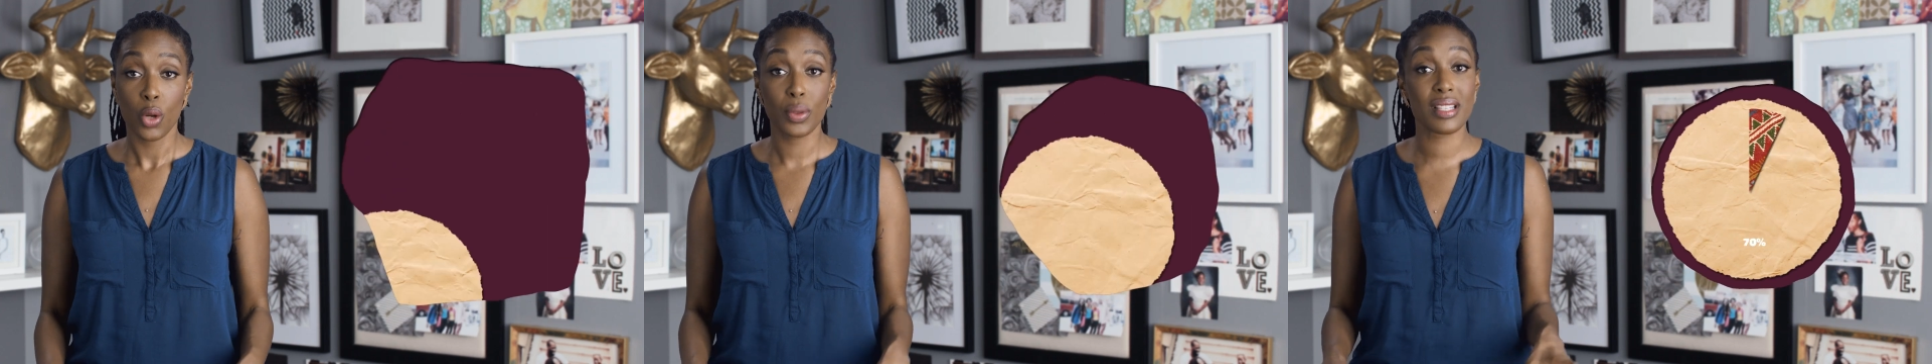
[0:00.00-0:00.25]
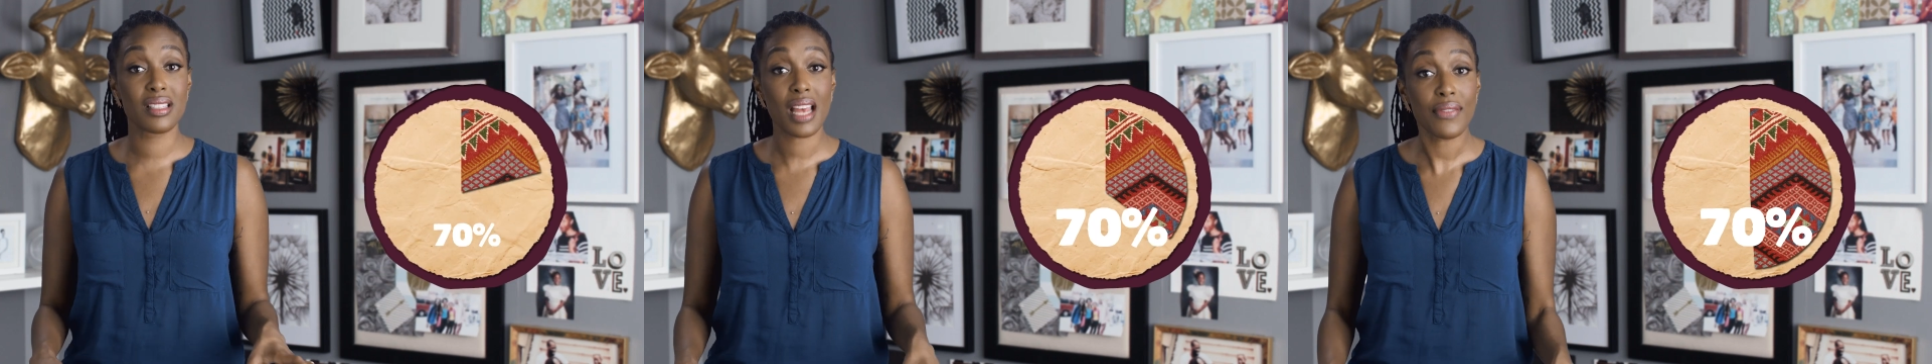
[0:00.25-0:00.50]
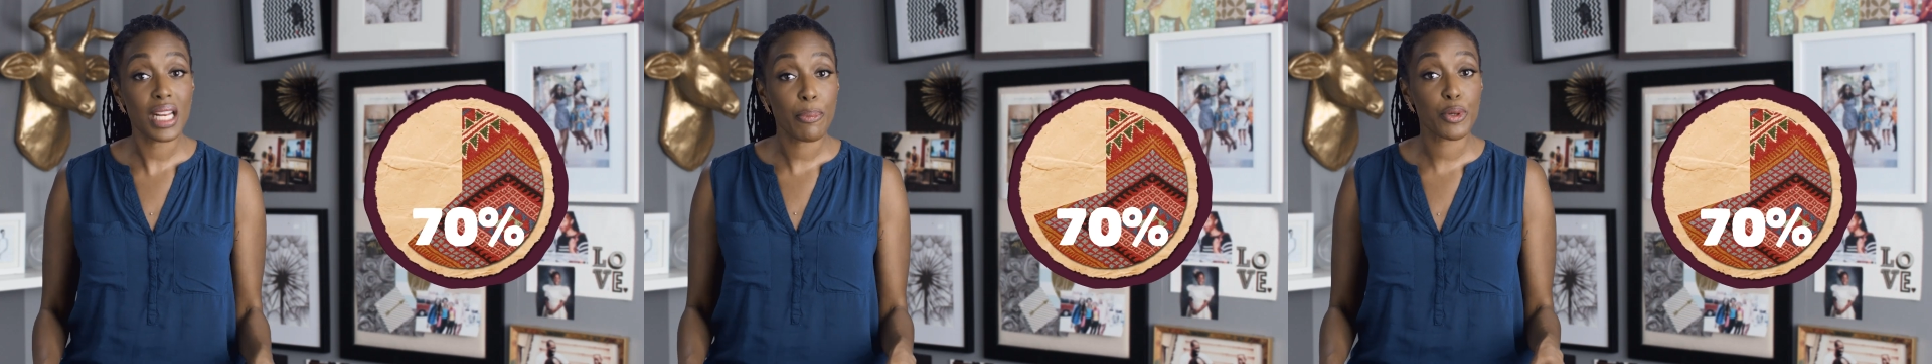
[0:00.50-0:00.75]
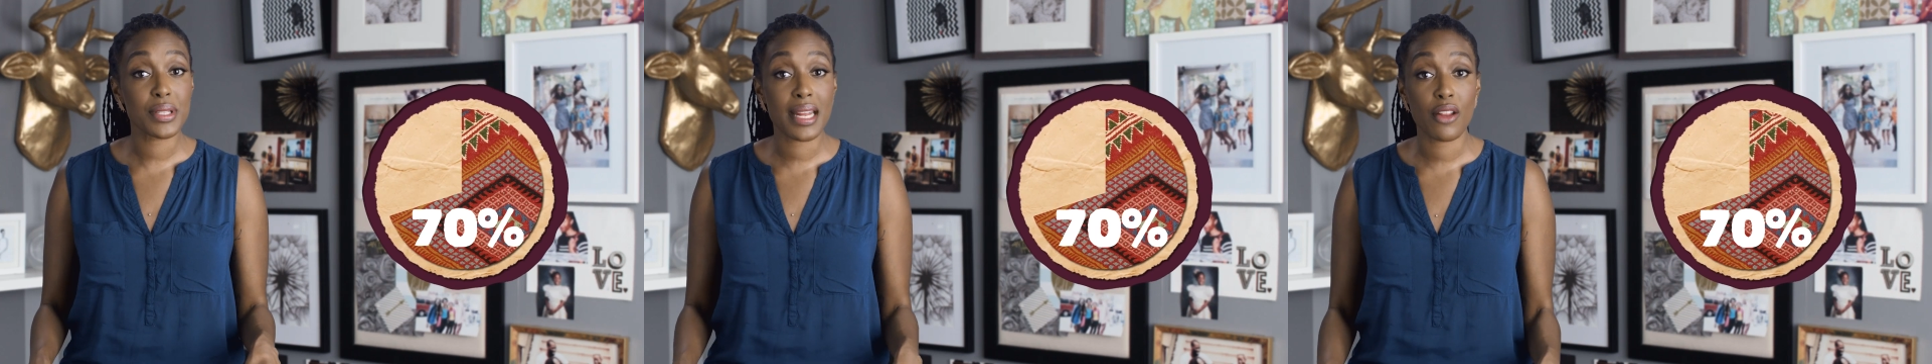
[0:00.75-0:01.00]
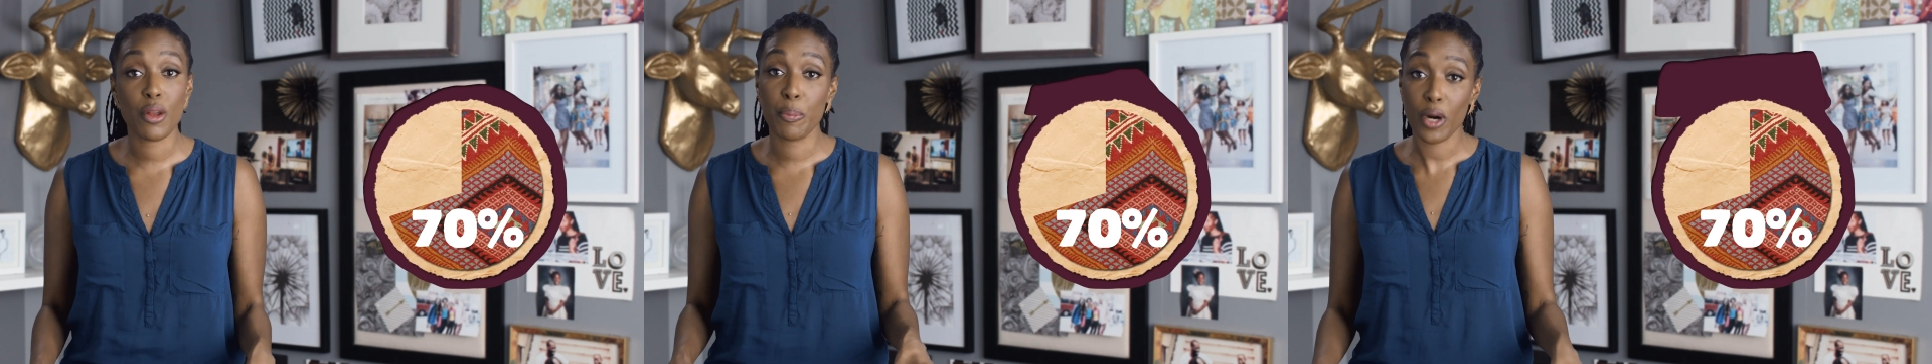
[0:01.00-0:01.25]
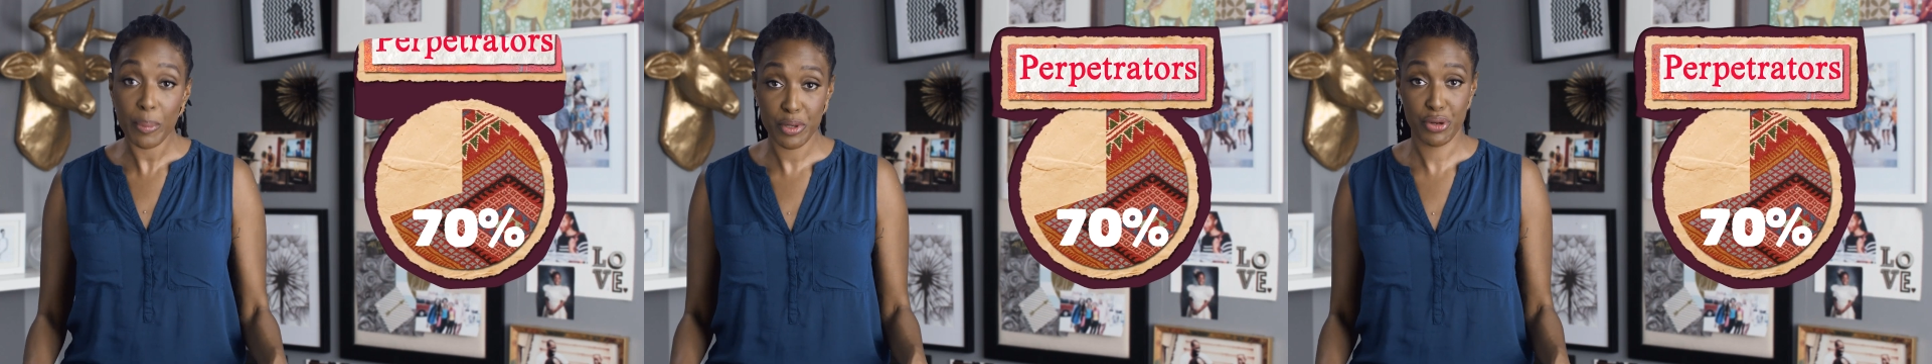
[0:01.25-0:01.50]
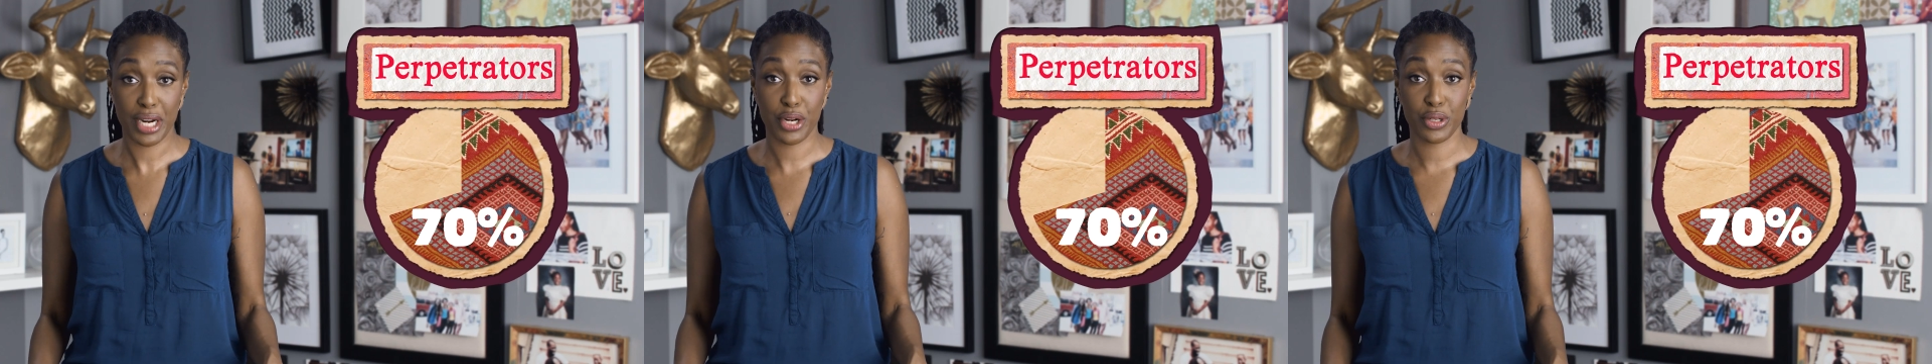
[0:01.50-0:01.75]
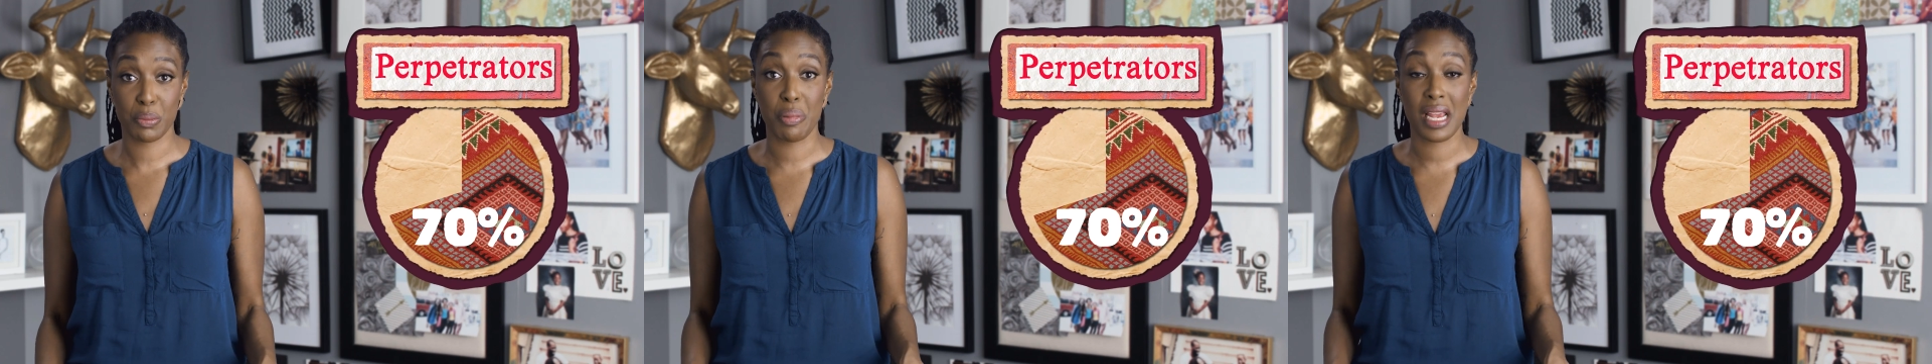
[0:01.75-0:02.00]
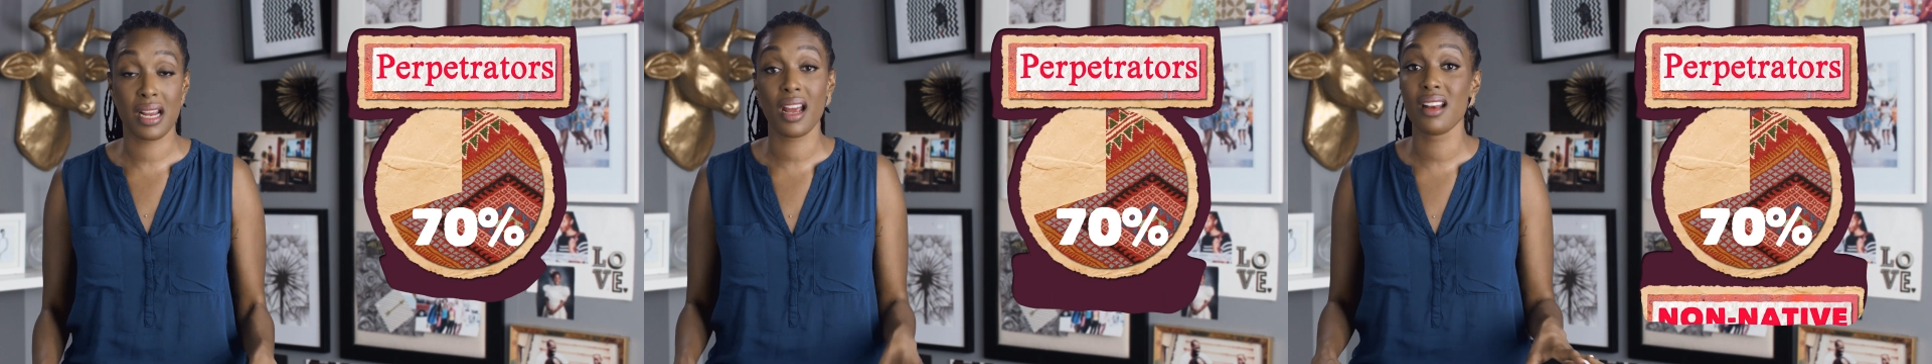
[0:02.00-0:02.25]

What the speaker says: with 70% of the perpetrators being